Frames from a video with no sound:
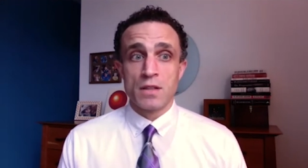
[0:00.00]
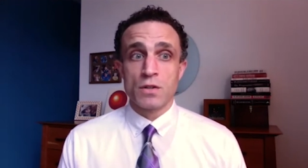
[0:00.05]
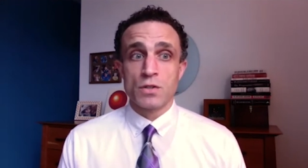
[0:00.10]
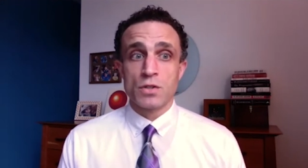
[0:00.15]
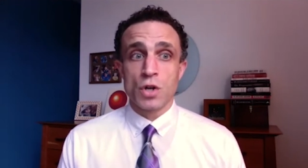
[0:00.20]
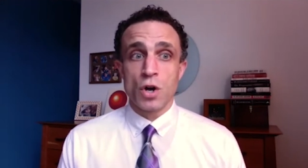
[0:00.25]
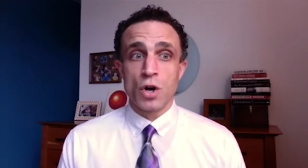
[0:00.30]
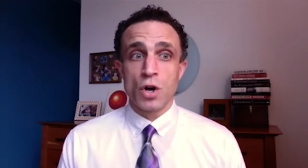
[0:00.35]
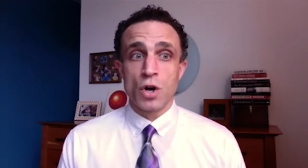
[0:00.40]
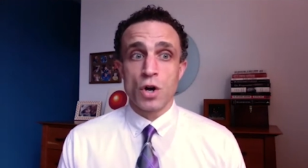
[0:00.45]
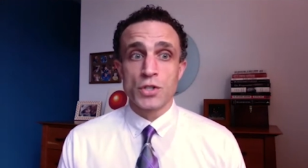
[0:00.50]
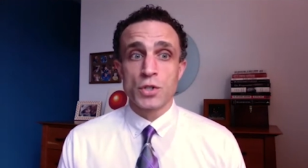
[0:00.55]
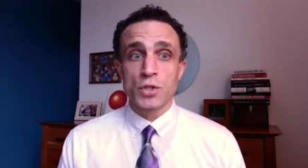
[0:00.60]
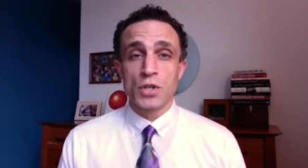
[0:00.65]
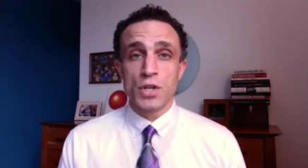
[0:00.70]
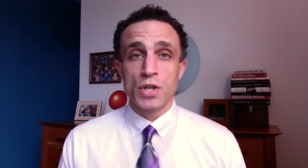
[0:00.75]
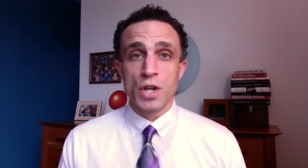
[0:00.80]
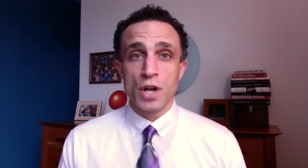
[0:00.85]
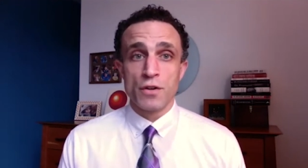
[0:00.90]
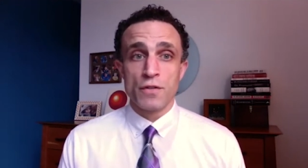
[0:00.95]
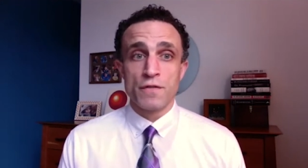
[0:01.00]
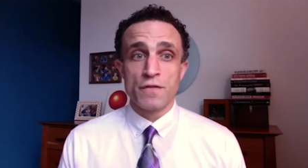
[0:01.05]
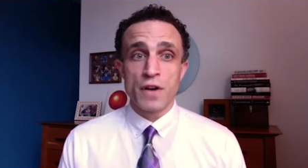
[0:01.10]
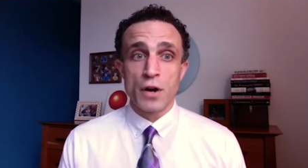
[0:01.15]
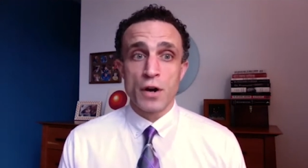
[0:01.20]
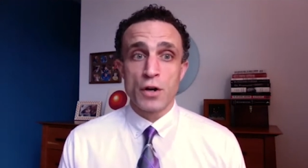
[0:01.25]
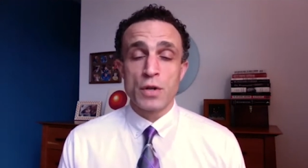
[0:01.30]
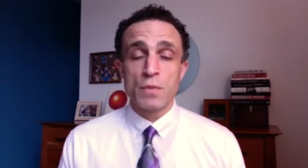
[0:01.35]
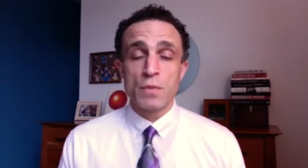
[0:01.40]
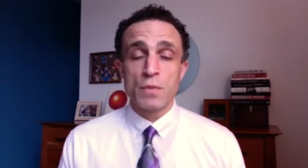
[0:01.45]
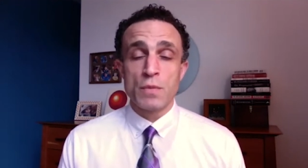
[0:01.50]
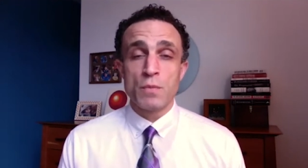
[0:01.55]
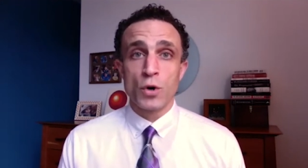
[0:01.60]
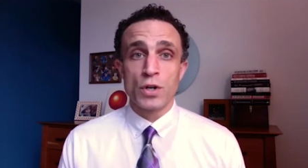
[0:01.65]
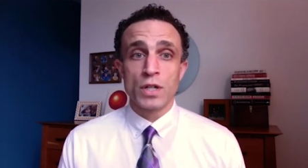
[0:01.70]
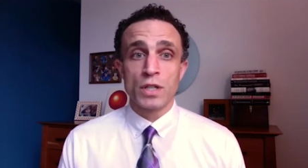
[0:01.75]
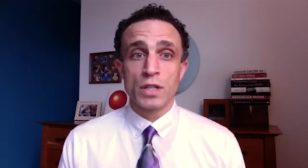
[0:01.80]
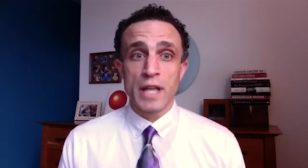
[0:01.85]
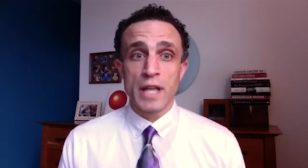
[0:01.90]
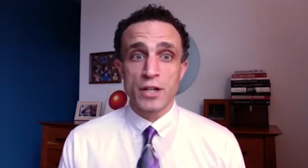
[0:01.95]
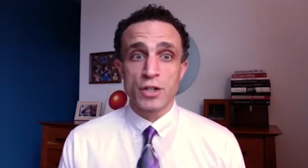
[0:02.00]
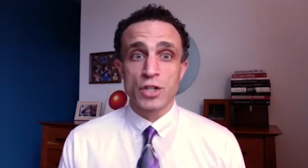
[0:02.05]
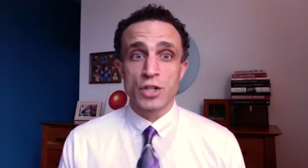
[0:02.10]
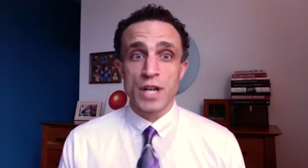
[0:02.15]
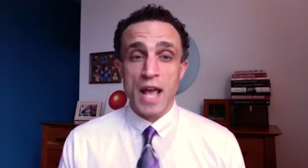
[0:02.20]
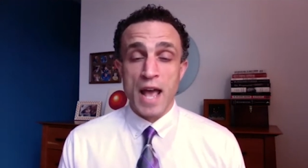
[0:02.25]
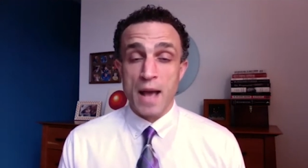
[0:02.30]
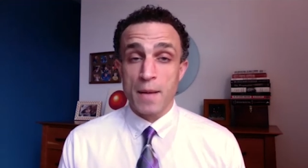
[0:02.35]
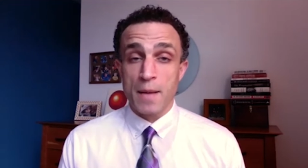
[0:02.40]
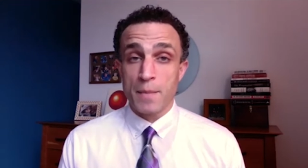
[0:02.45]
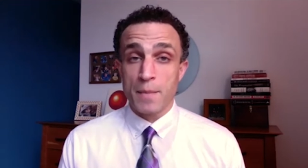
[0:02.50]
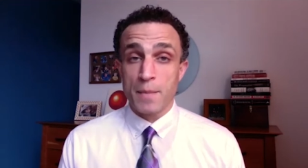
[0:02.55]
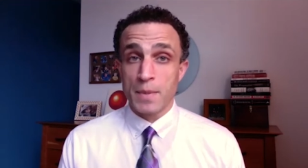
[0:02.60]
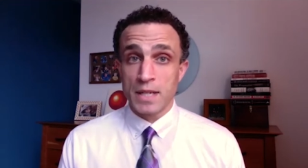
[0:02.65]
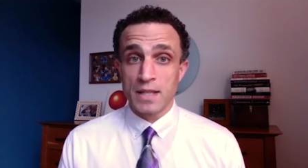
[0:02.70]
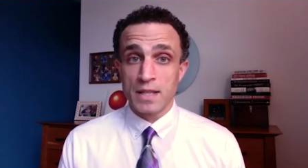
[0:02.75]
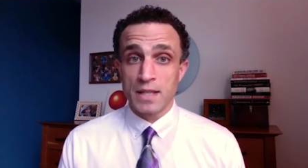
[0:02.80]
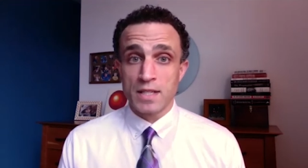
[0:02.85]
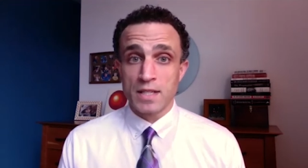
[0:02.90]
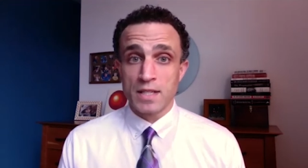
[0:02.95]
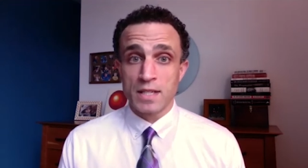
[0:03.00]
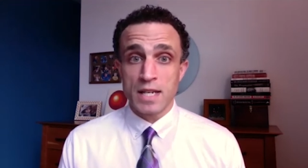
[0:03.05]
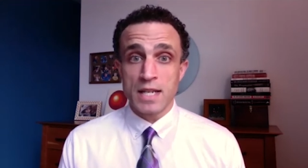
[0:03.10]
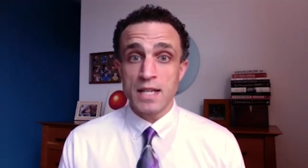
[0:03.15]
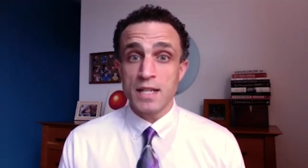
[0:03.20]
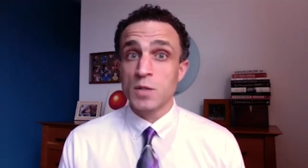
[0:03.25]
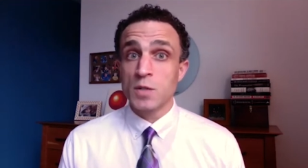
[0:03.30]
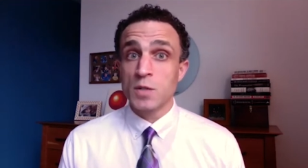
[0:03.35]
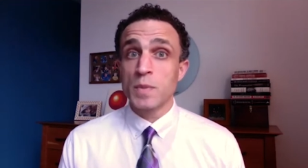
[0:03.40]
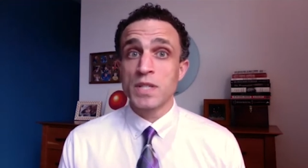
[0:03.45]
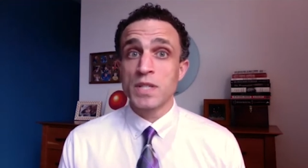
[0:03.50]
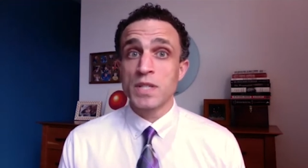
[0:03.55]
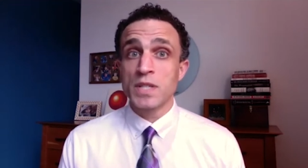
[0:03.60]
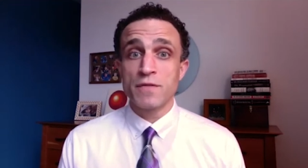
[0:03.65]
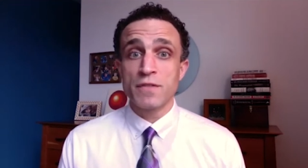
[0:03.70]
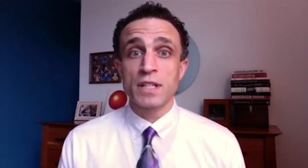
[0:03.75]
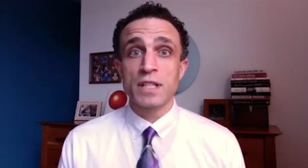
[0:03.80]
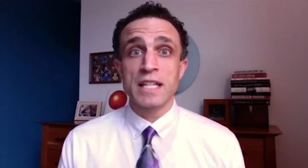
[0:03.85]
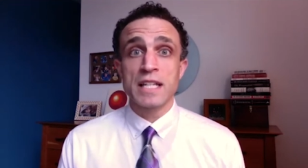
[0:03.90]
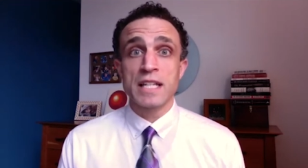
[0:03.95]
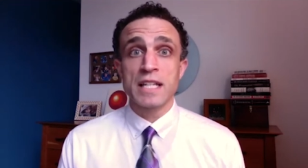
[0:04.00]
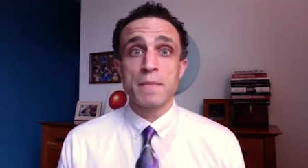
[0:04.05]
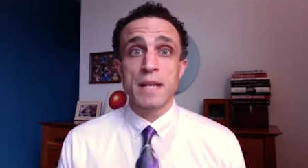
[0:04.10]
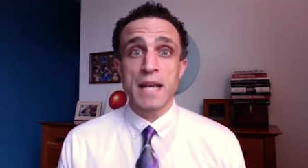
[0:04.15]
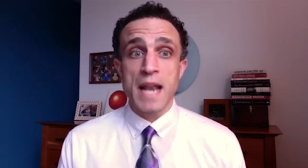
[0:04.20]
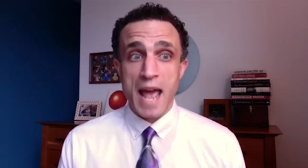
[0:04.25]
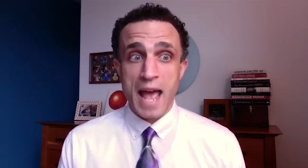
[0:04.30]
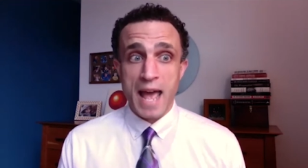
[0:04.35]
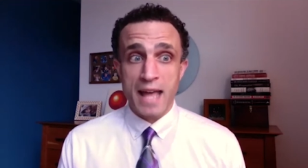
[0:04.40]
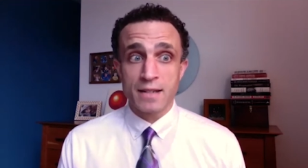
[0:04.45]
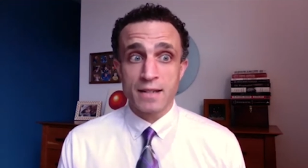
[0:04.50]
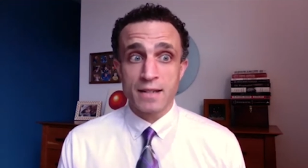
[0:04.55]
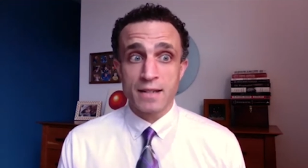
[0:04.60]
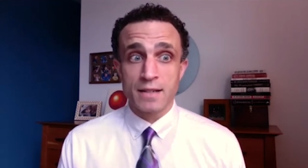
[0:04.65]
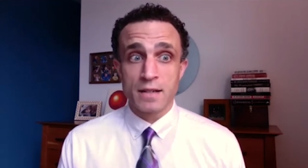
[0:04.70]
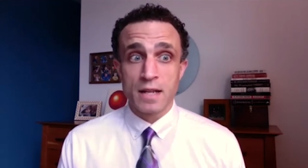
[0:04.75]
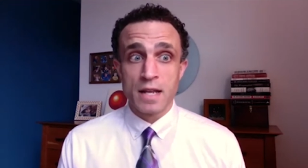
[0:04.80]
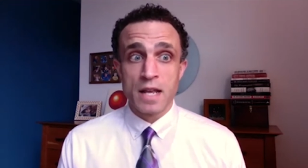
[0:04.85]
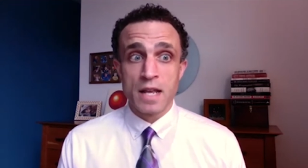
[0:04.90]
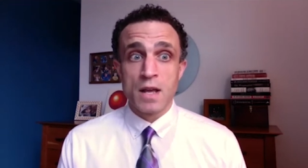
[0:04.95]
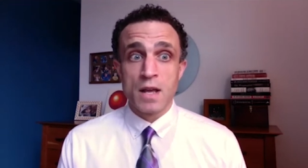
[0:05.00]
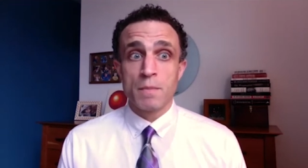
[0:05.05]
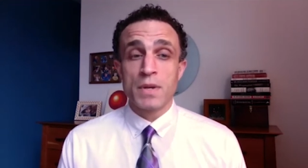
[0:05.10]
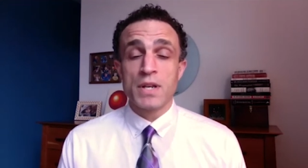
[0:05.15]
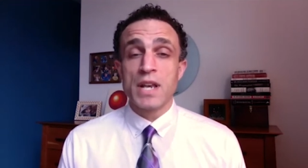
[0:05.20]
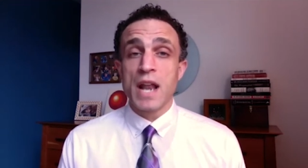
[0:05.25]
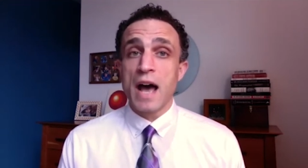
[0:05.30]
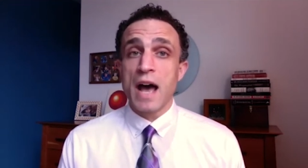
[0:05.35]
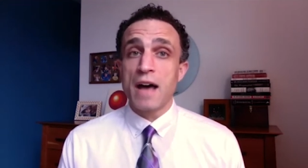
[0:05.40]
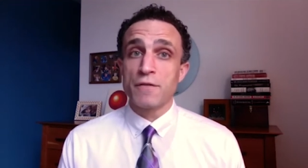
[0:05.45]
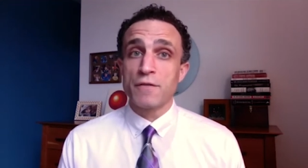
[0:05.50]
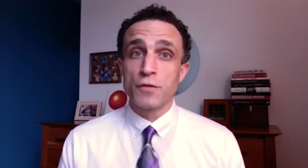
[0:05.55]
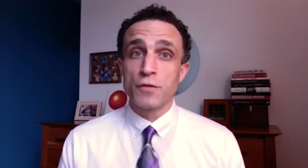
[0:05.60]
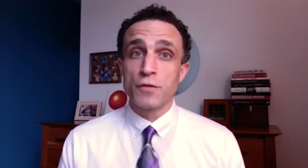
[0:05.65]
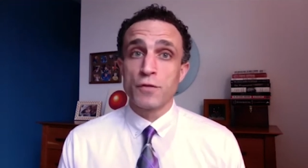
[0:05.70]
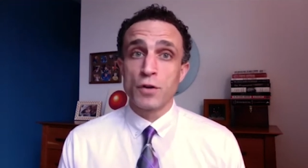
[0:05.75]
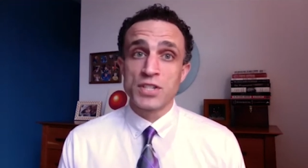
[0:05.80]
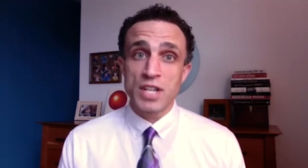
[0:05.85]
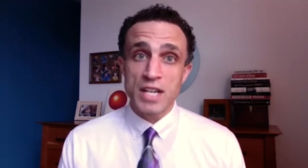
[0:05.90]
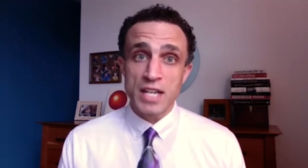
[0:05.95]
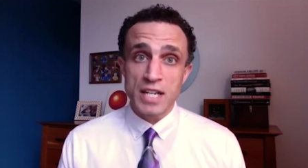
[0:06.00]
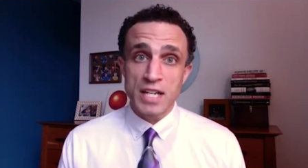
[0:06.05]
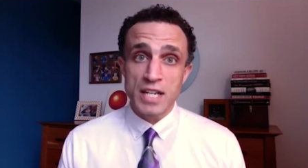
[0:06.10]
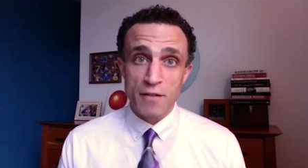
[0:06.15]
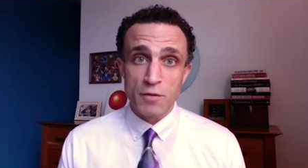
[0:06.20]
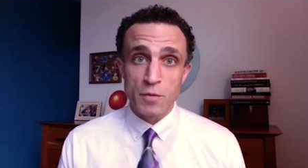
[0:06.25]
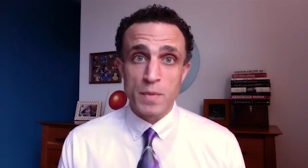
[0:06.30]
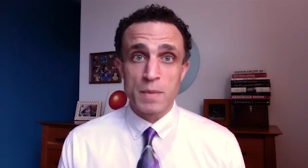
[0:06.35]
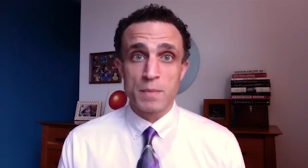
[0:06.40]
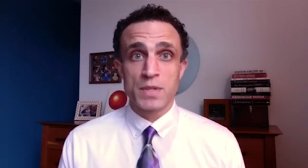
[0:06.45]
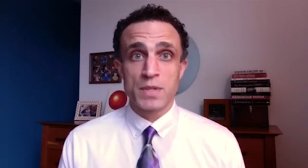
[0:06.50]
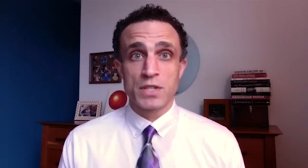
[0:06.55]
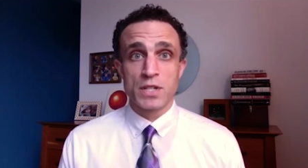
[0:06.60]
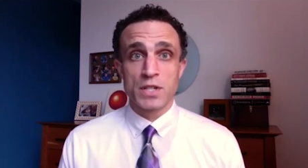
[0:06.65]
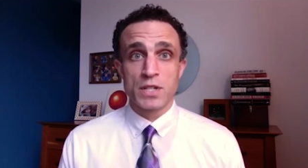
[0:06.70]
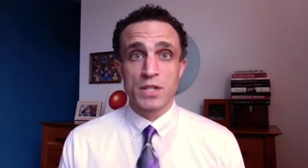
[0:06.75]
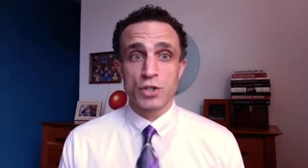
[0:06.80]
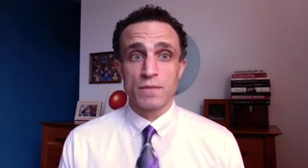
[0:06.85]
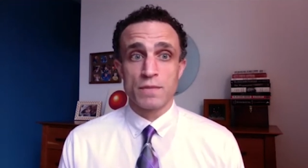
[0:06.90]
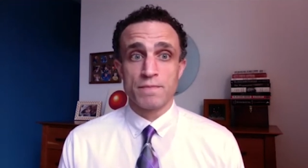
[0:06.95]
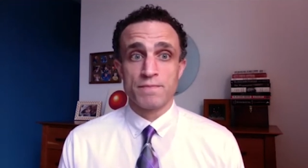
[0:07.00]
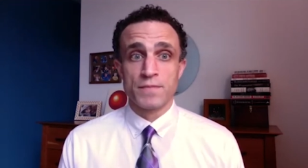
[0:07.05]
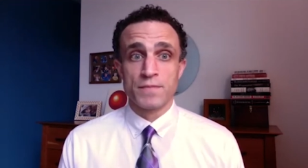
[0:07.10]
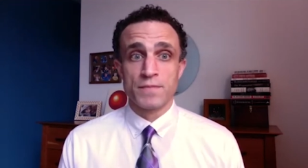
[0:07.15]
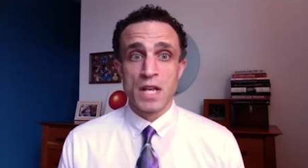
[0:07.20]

There's also another very important election happening in the city, specifically in Manhattan, but not for a city government position.